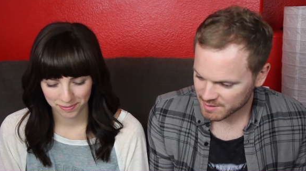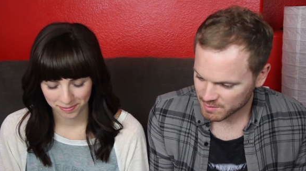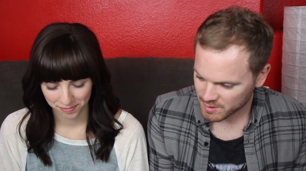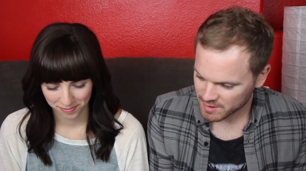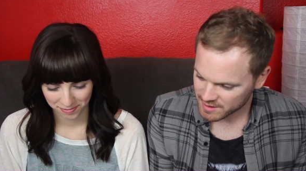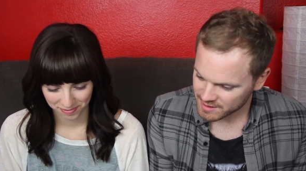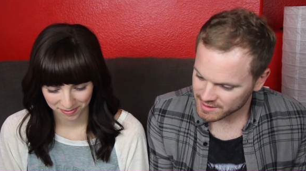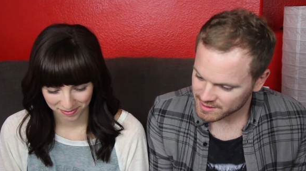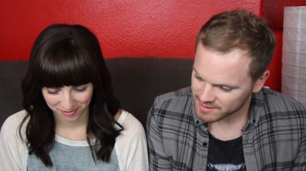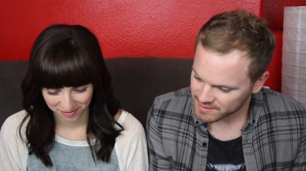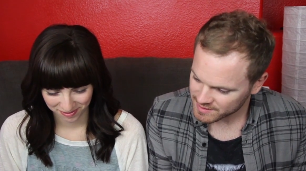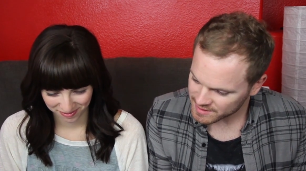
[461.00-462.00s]

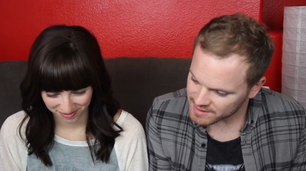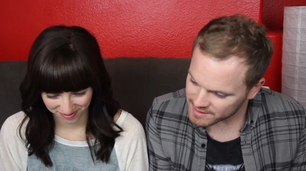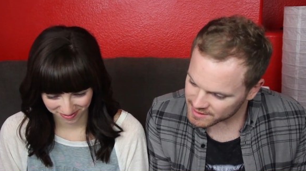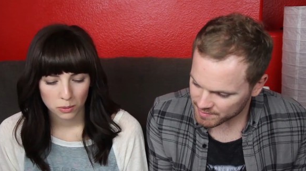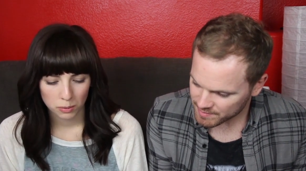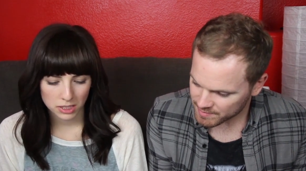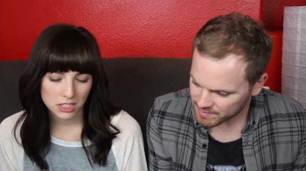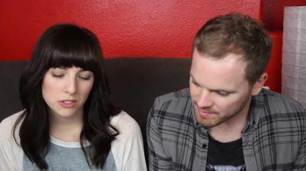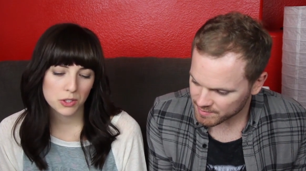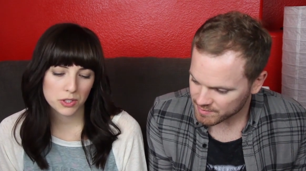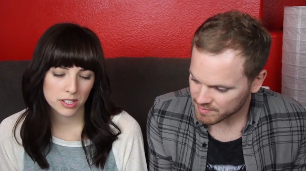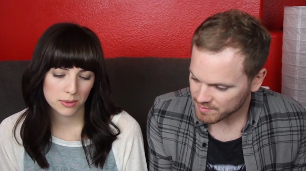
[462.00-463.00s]
Speaker 1: Spoilers. What do
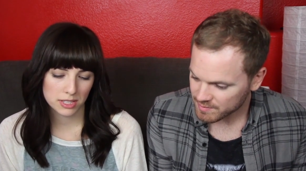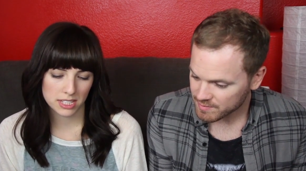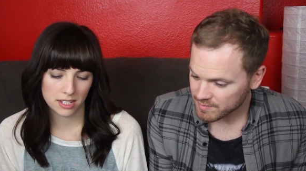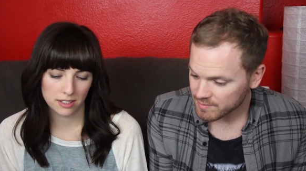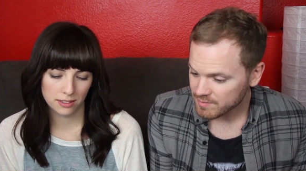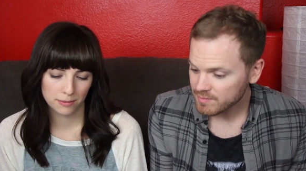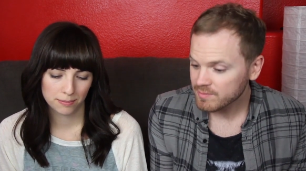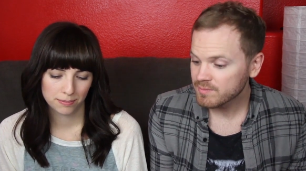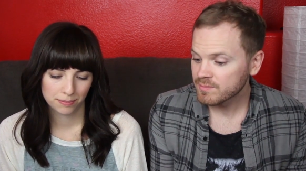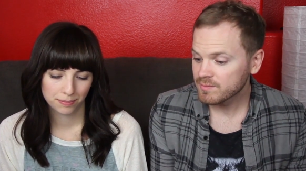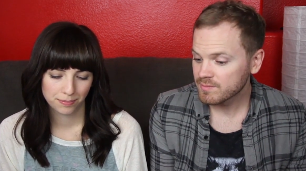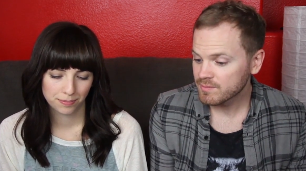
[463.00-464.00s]
you drink with dinner?
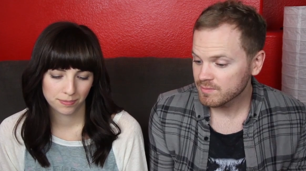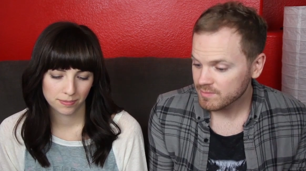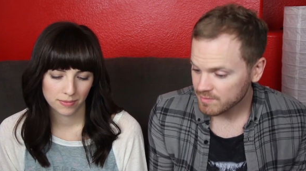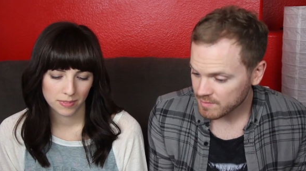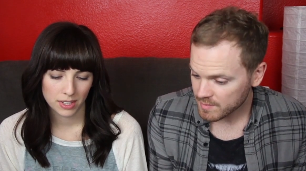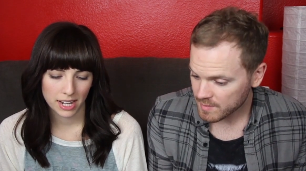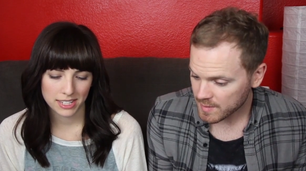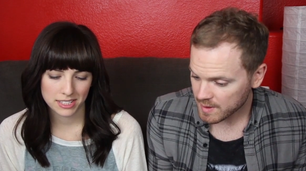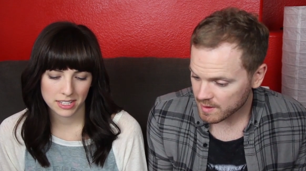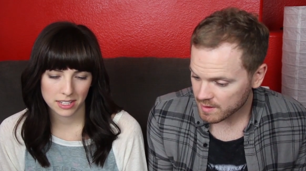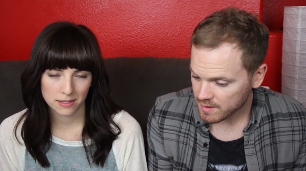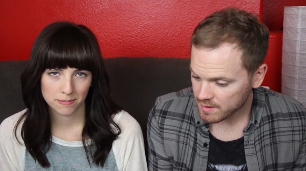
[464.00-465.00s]

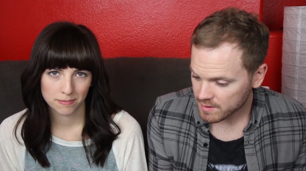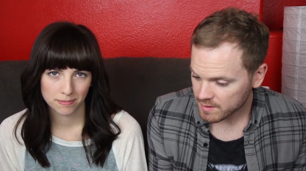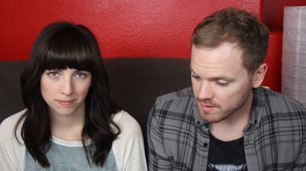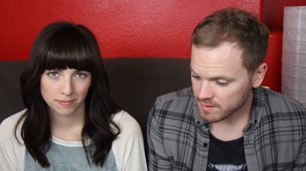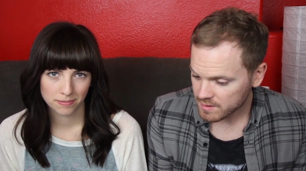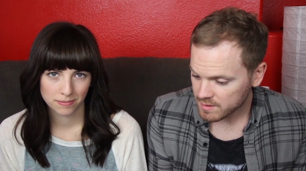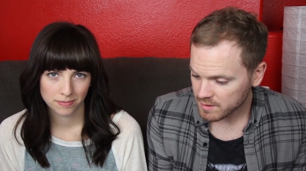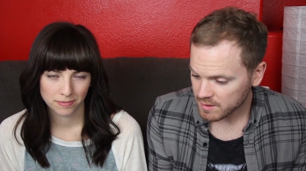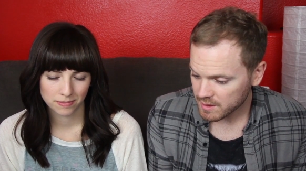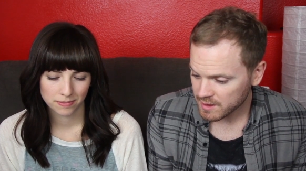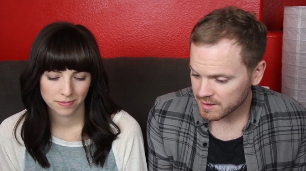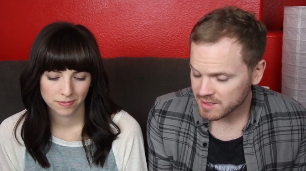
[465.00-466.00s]
Iced tea.
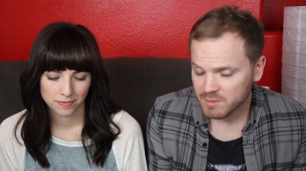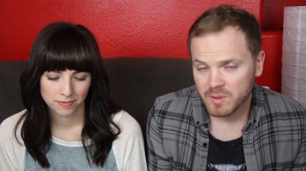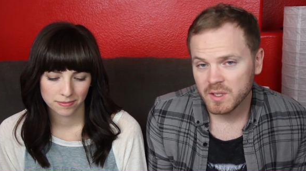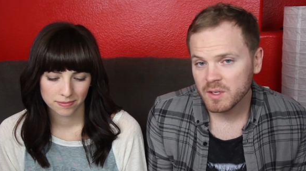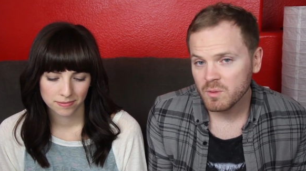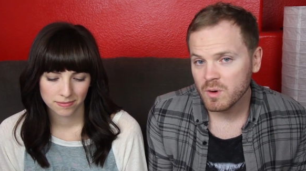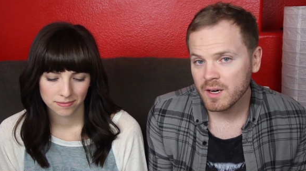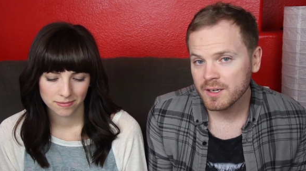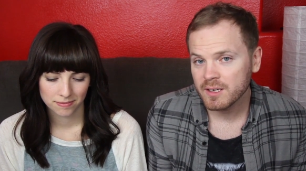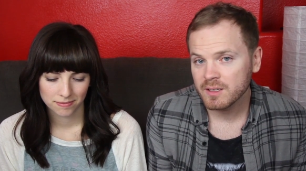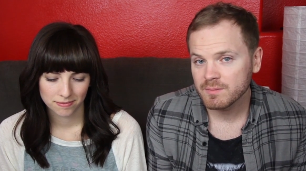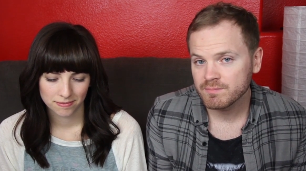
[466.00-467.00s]
Speaker 2: Typically
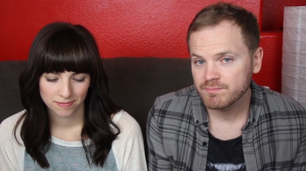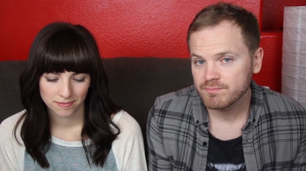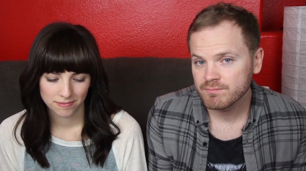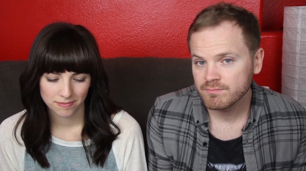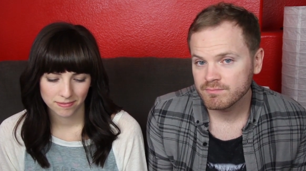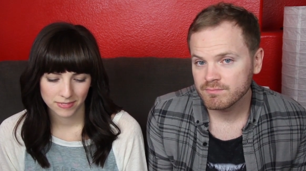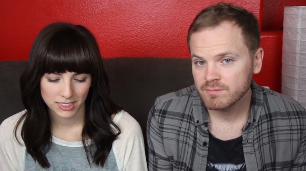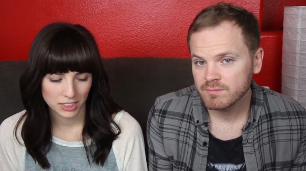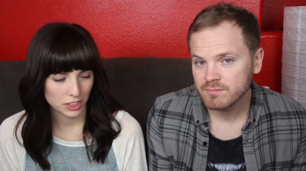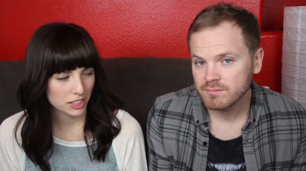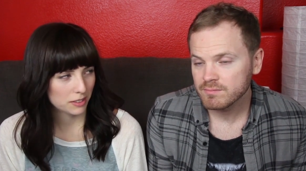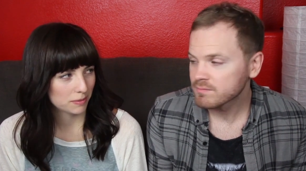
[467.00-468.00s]
water.
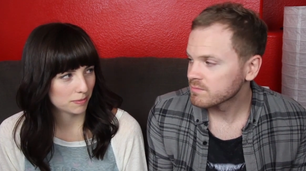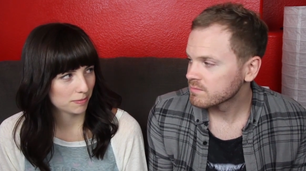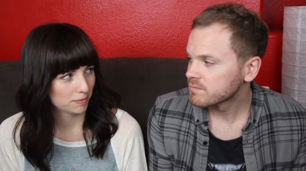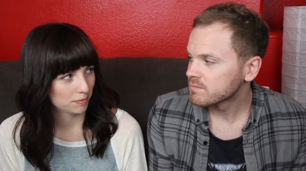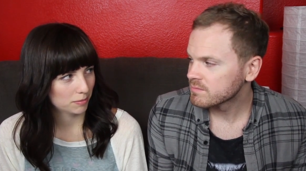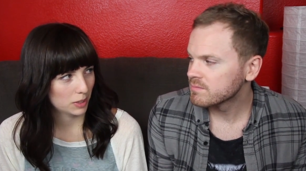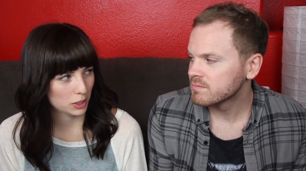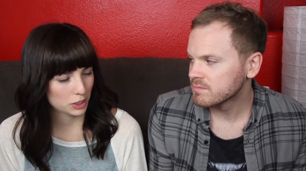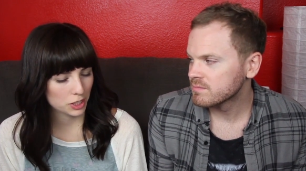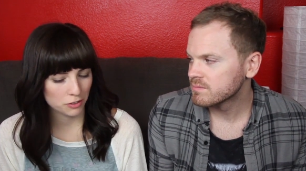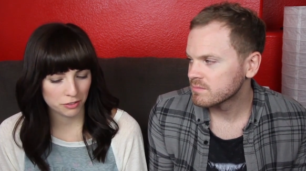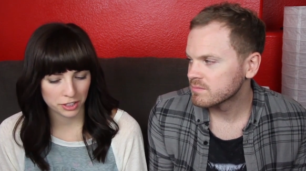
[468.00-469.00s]
Speaker 1: It's good. Water's
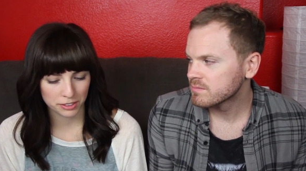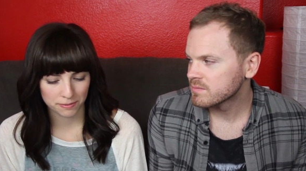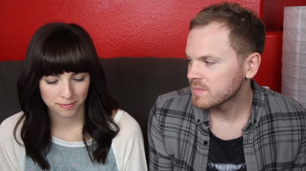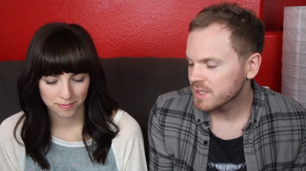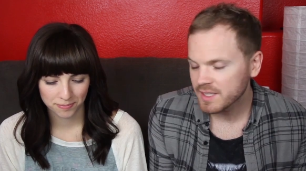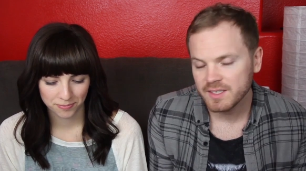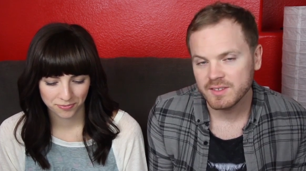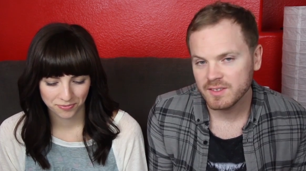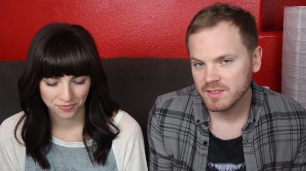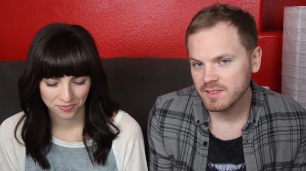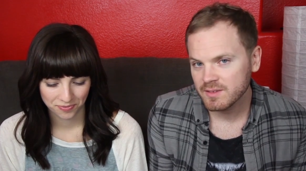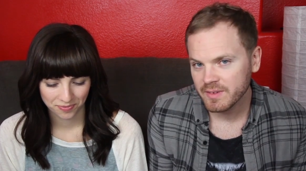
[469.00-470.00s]
good for you.
Speaker 2: It
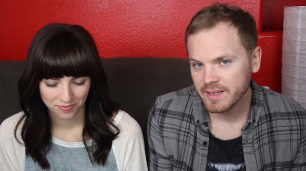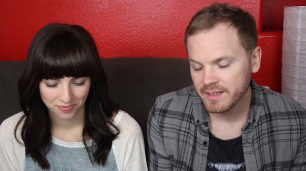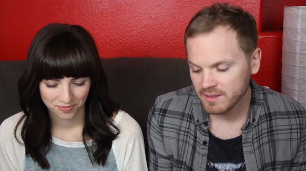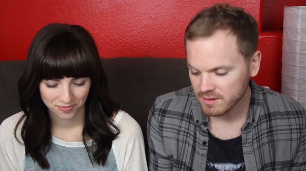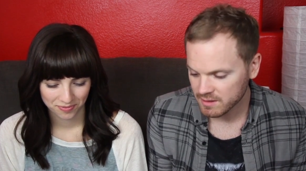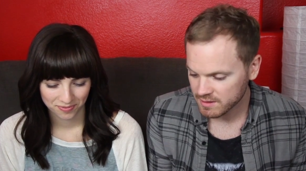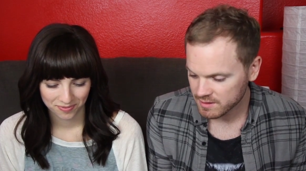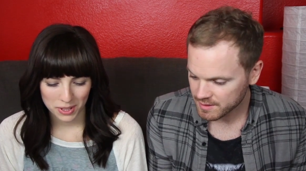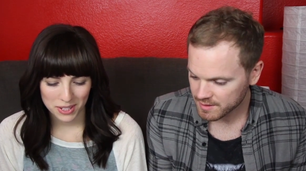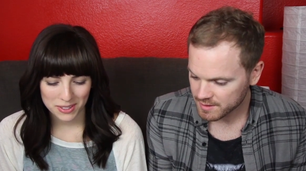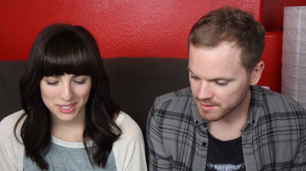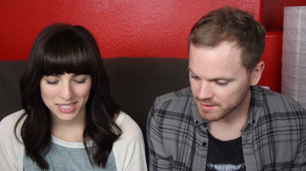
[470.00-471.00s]
is. It's very good.
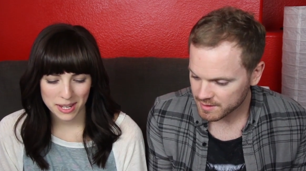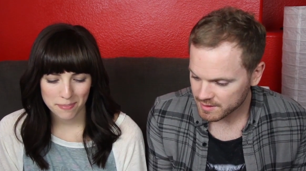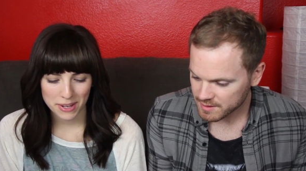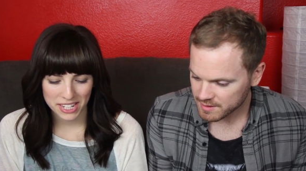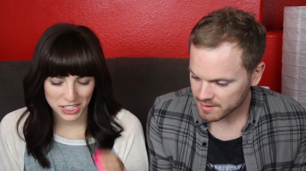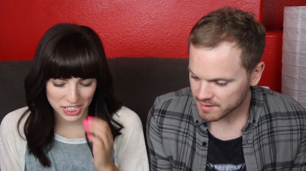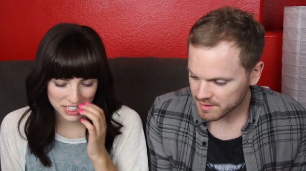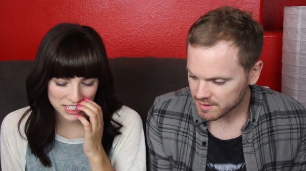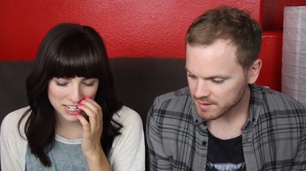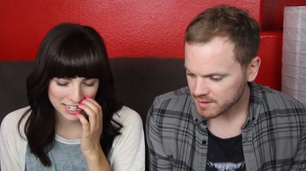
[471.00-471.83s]
Speaker 1: What do you dip a chicken